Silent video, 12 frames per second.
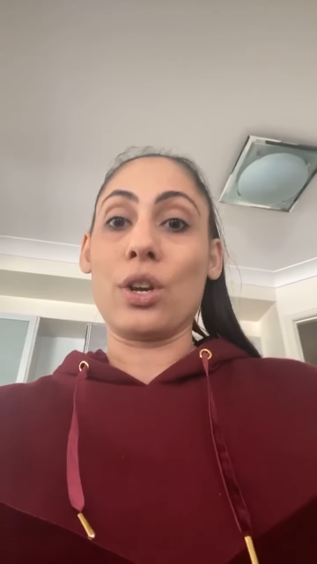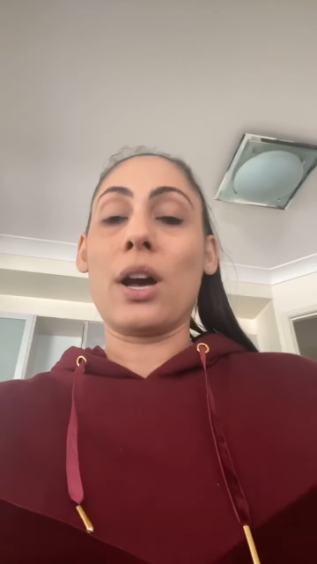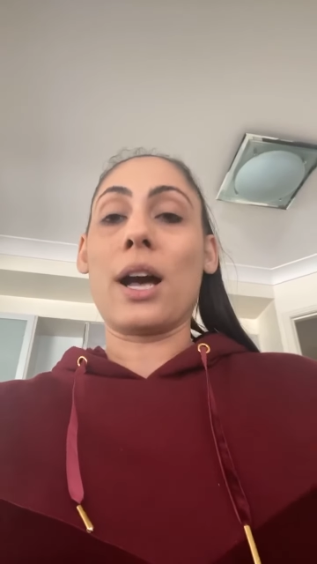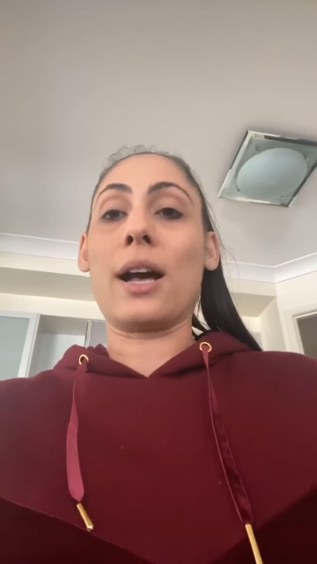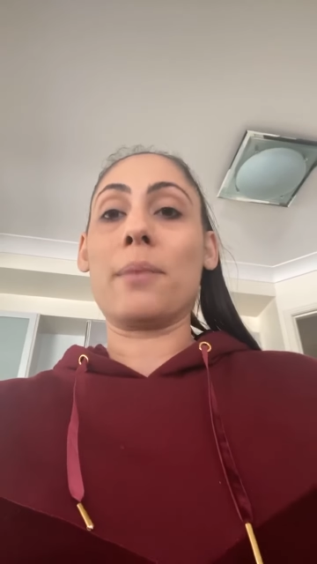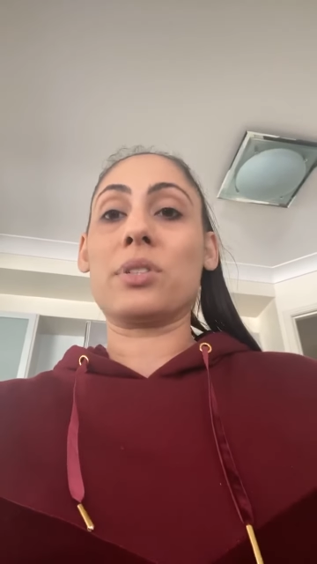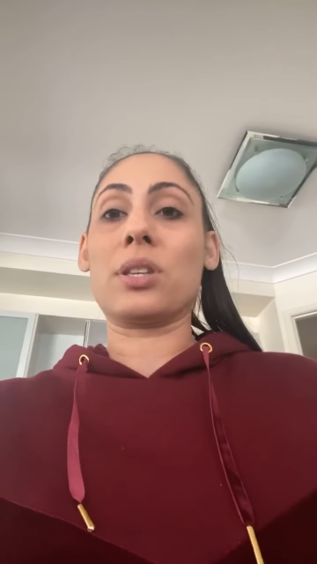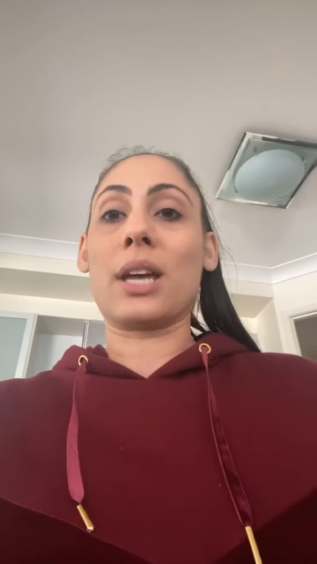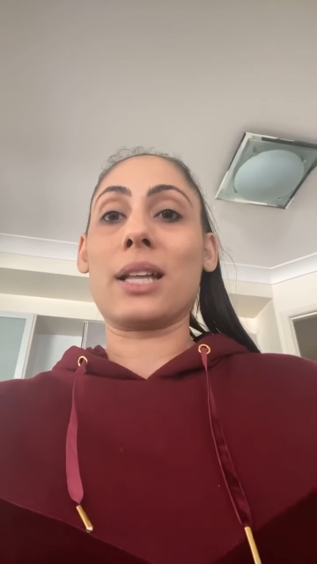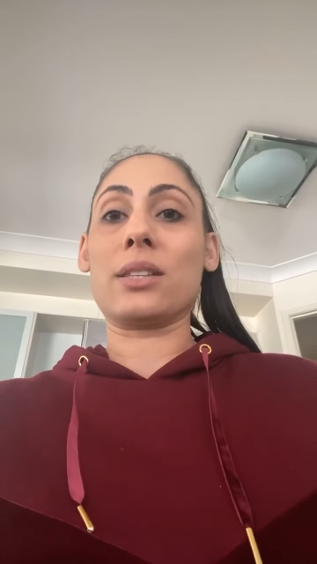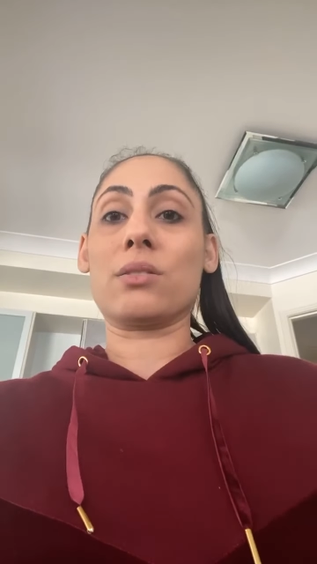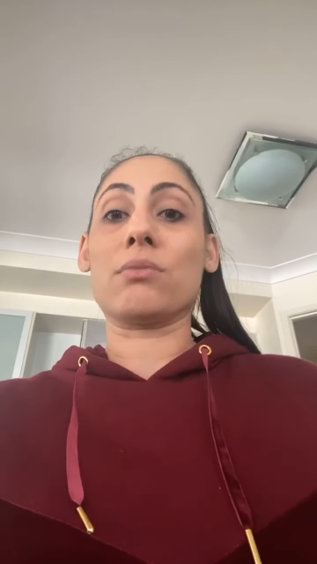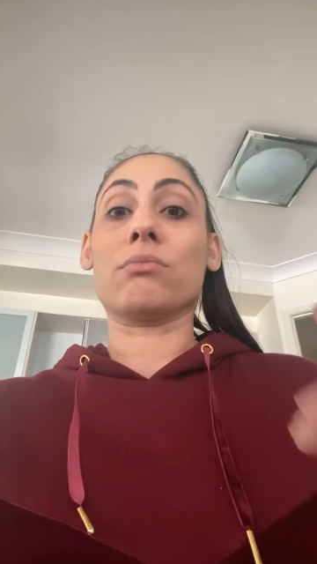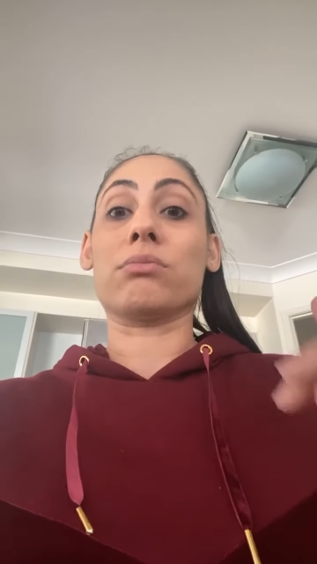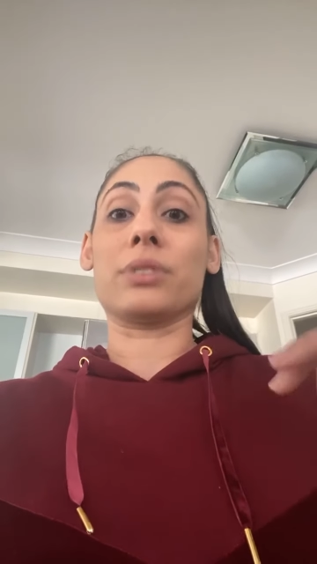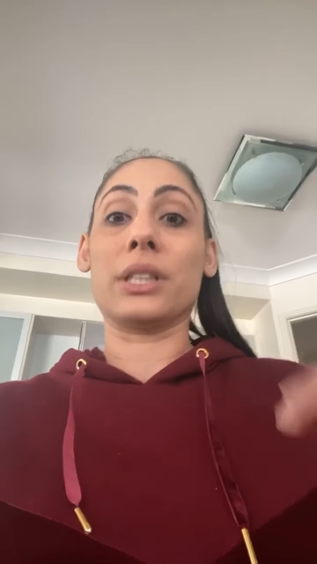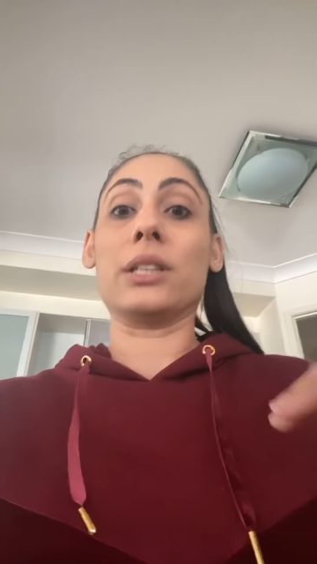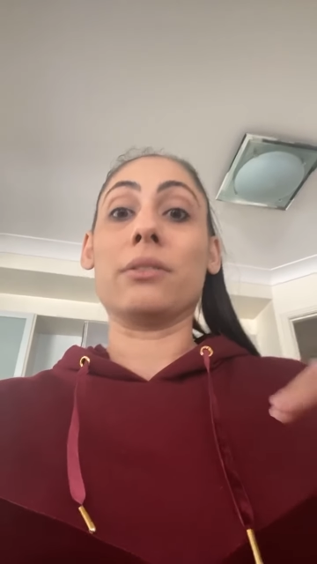So that's
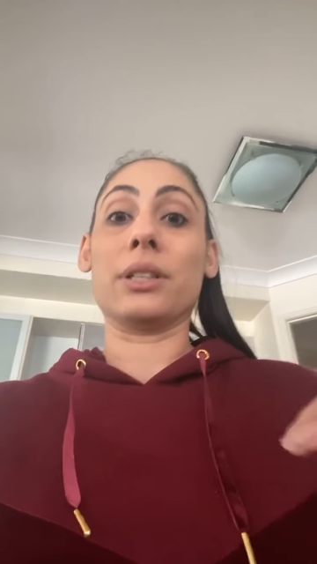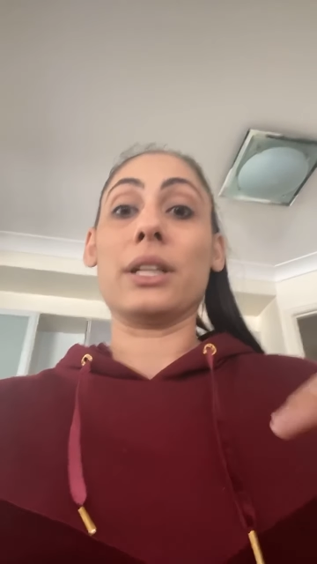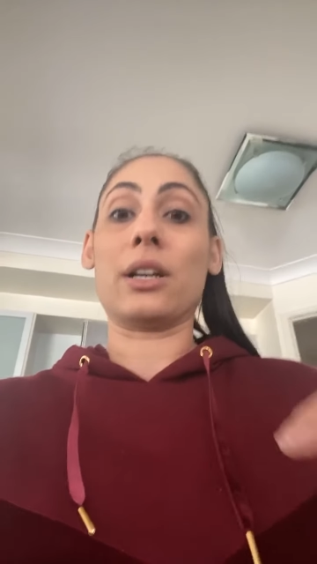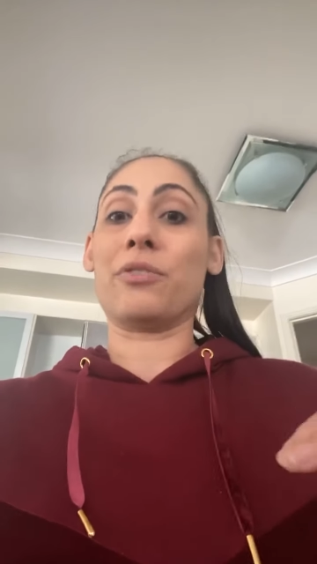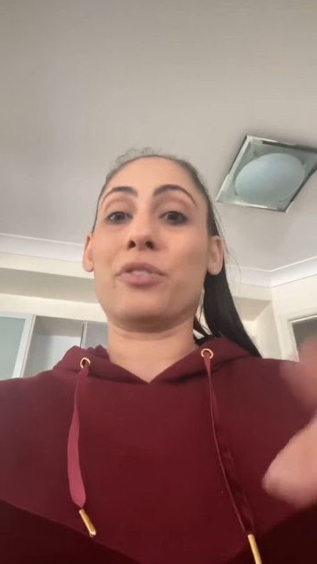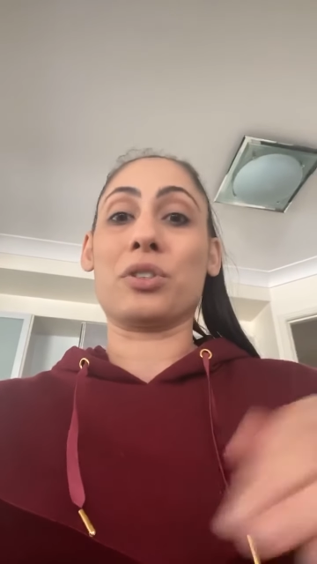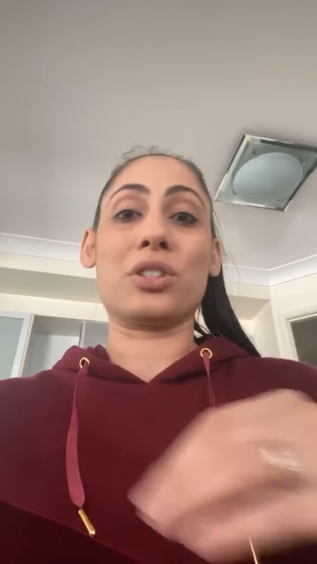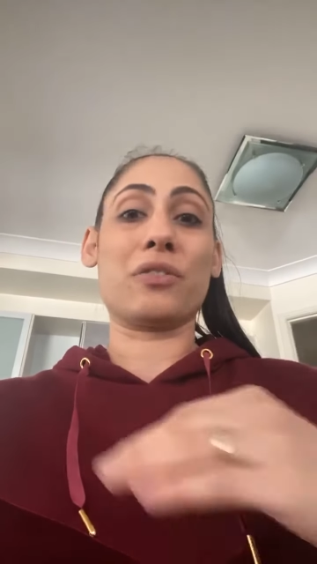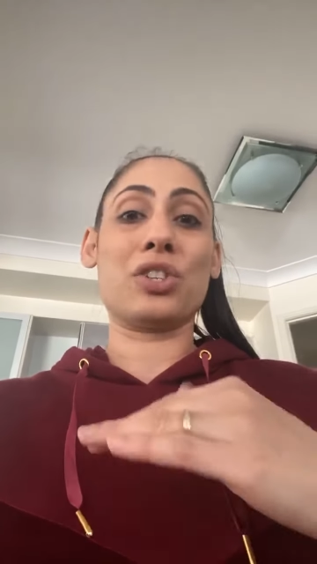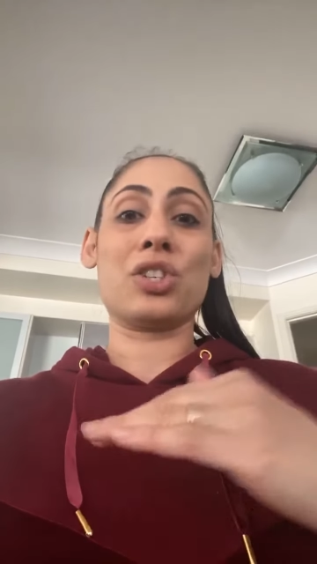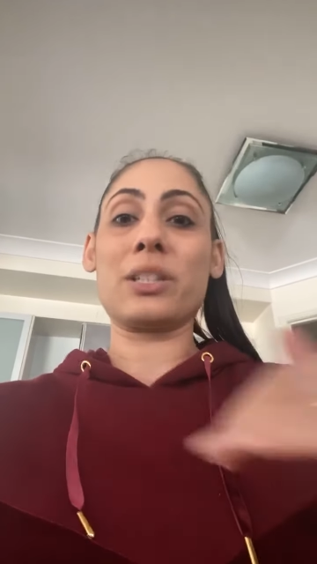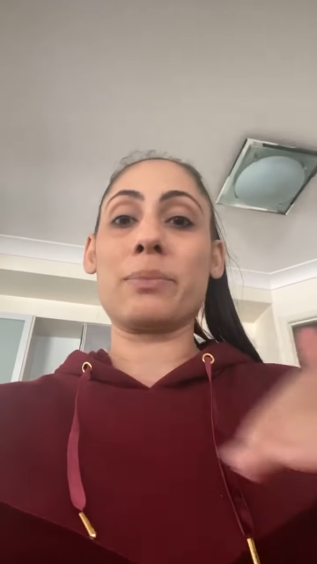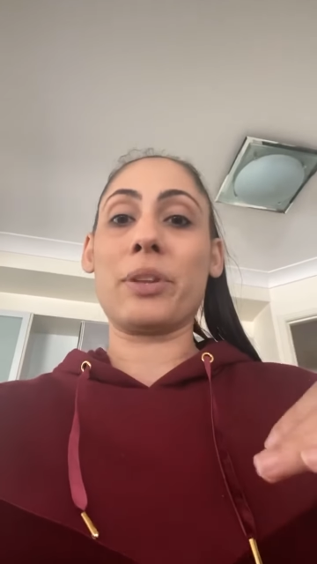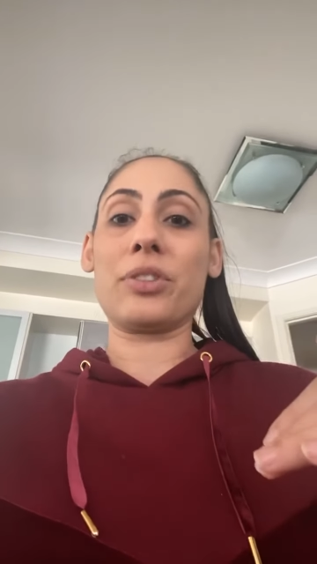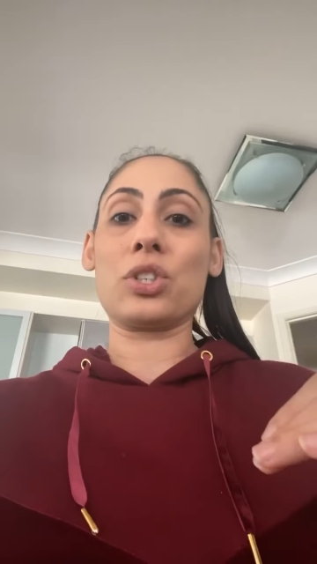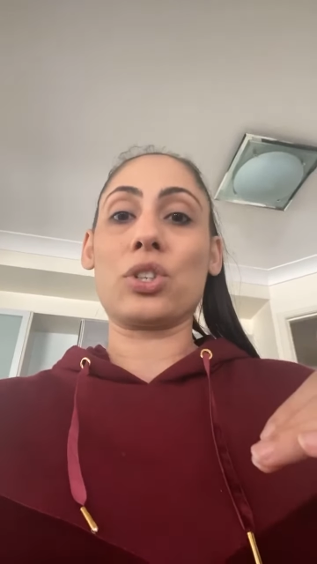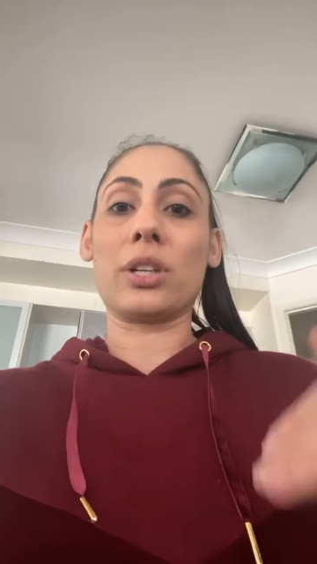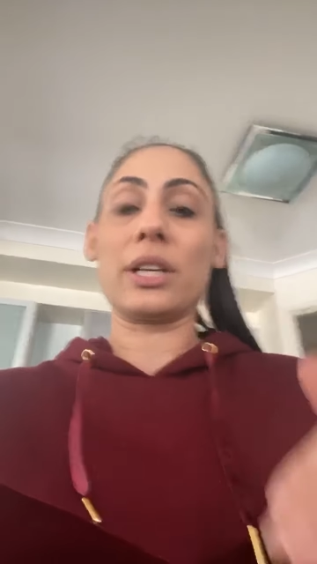really, really helpful because if you just melt the
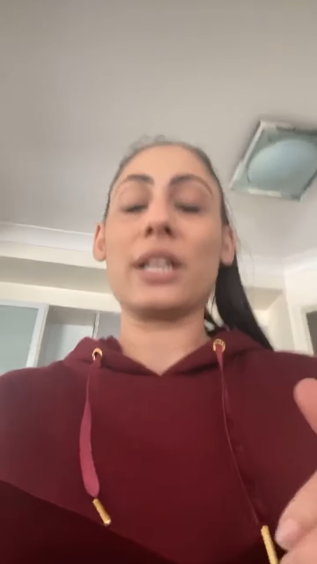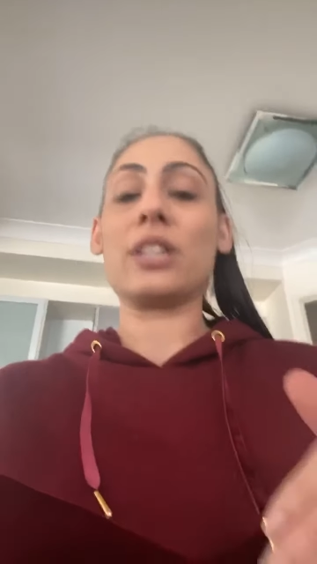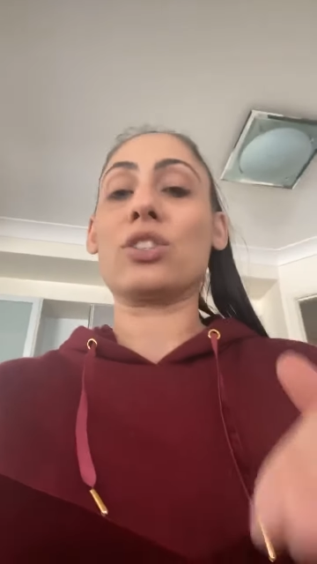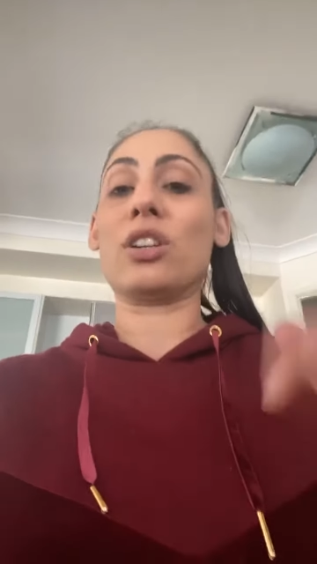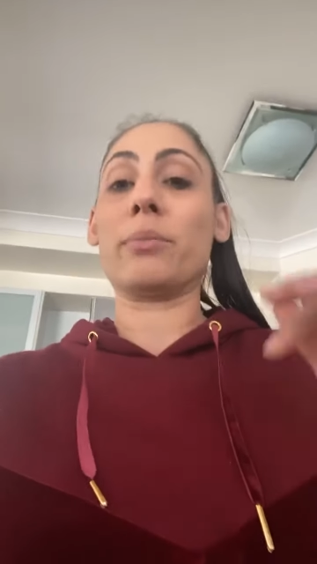chocolate, it's going to be